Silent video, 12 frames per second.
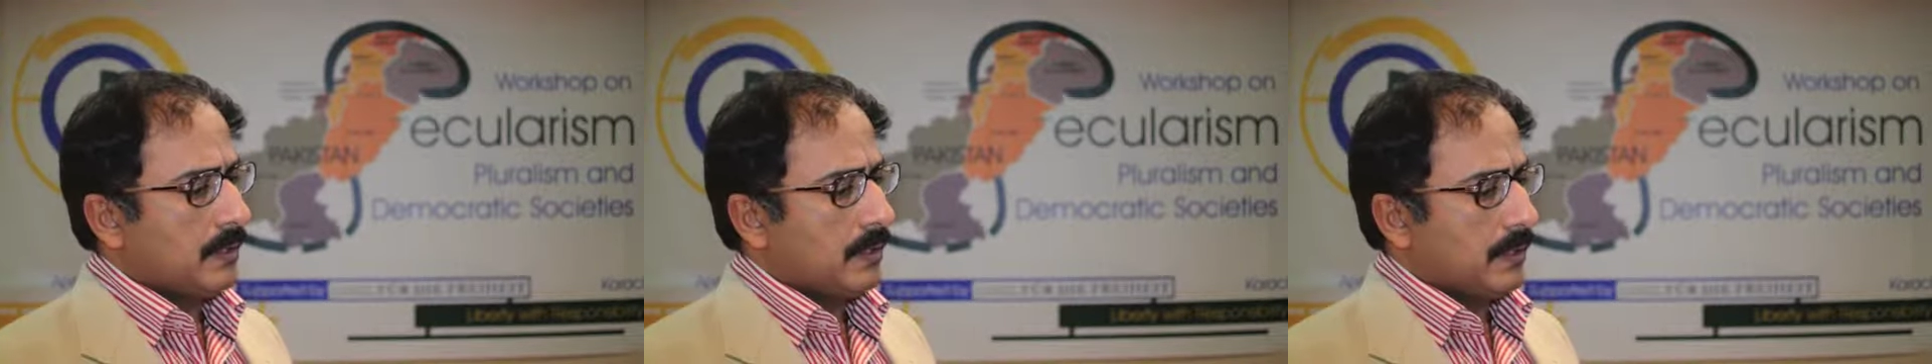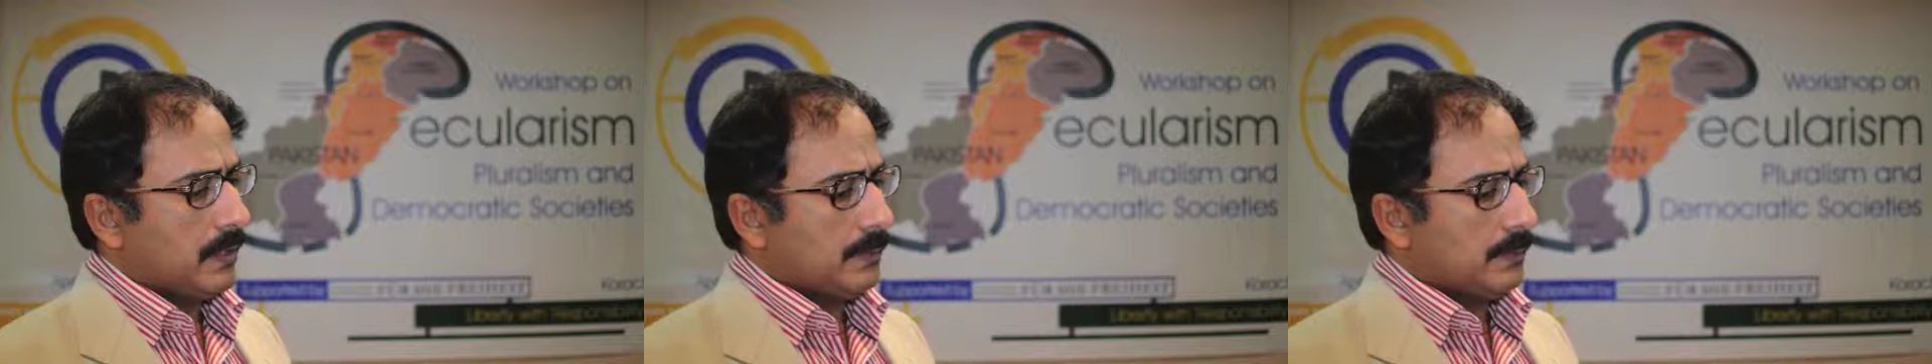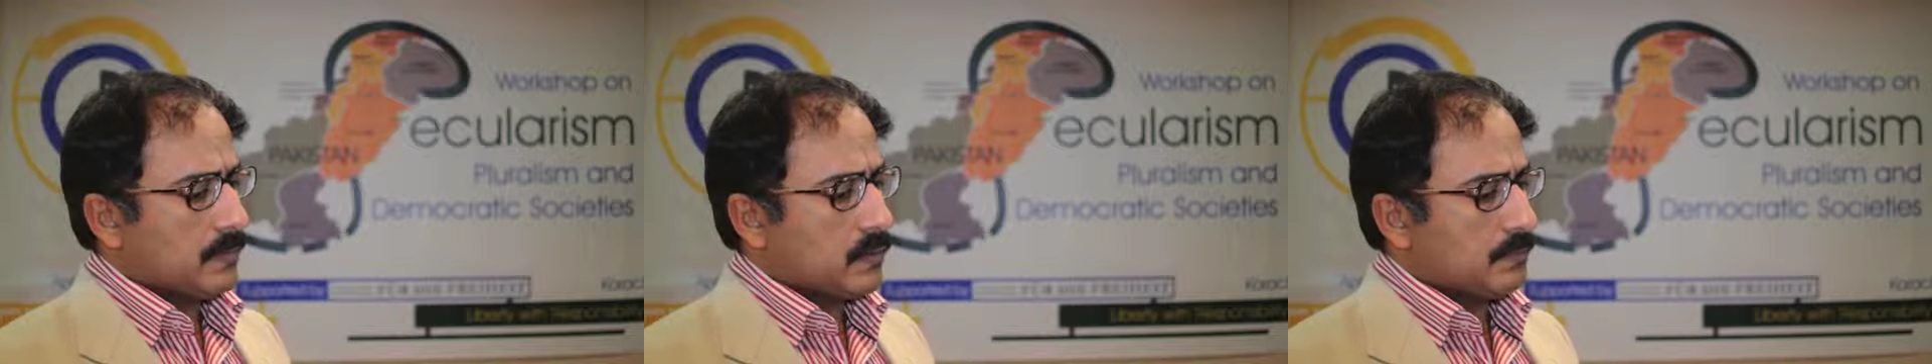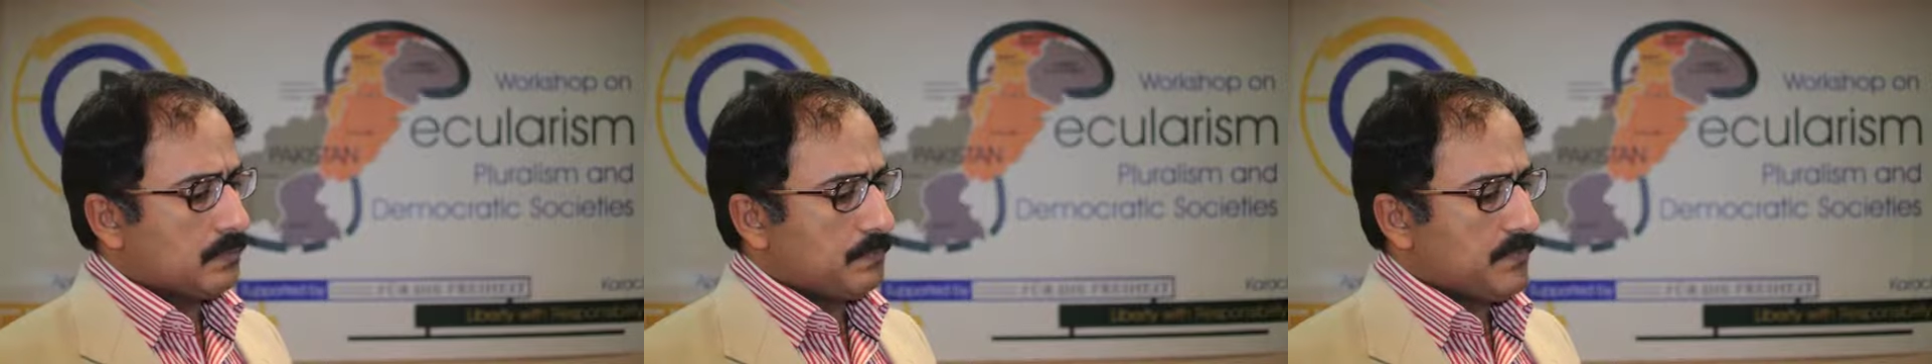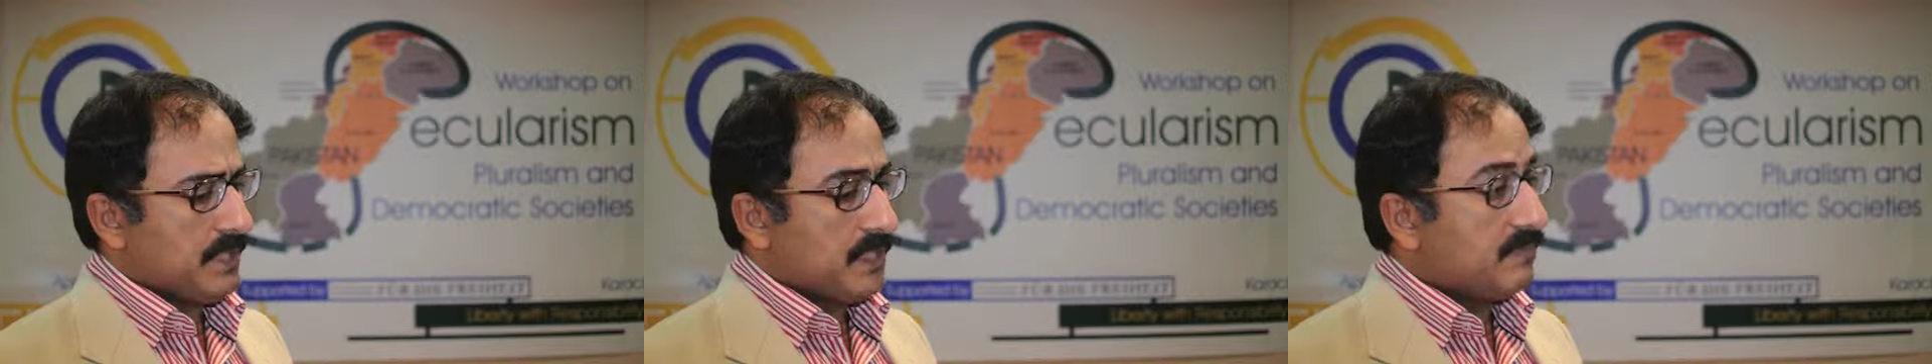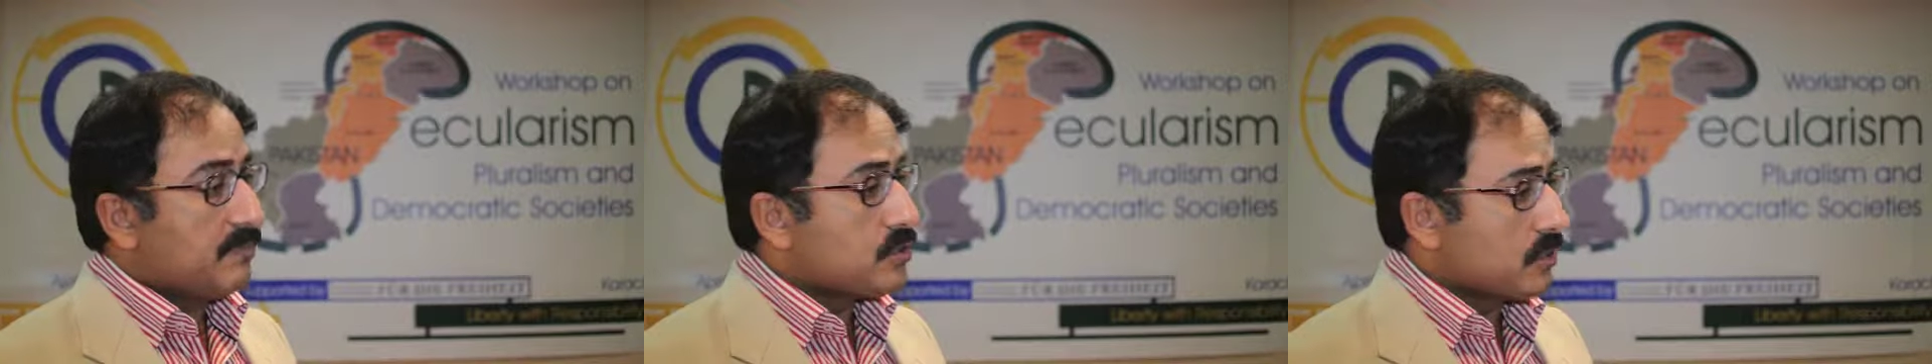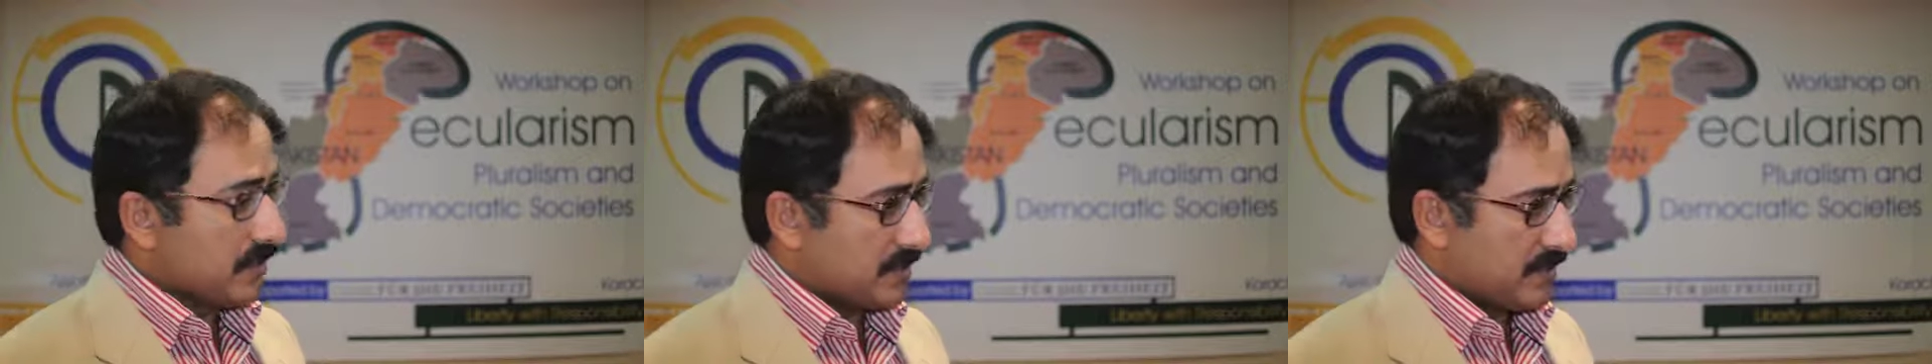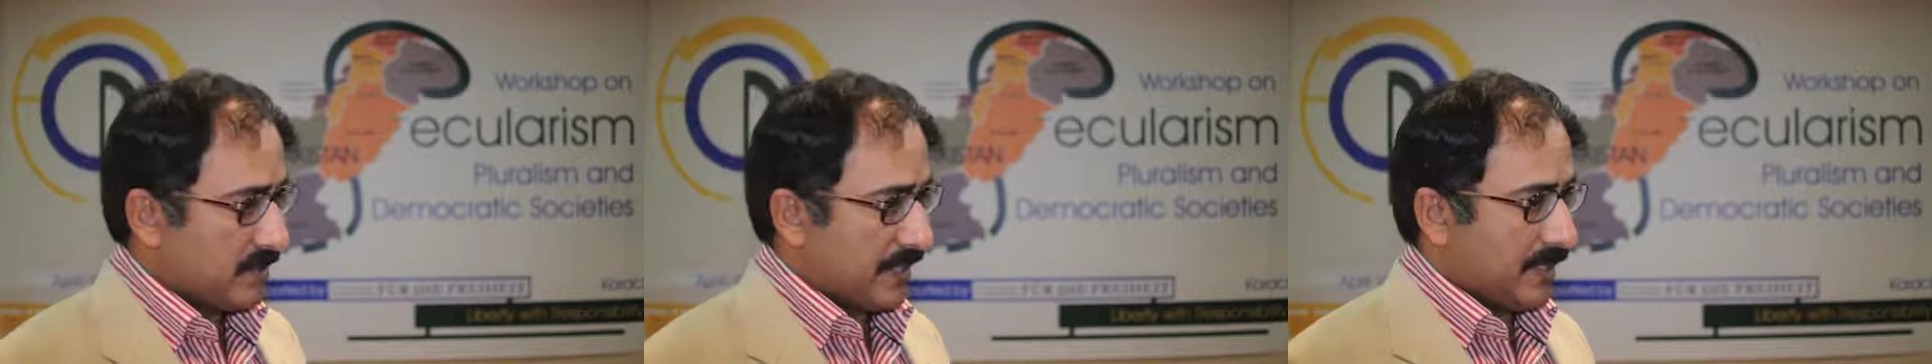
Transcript: the individuals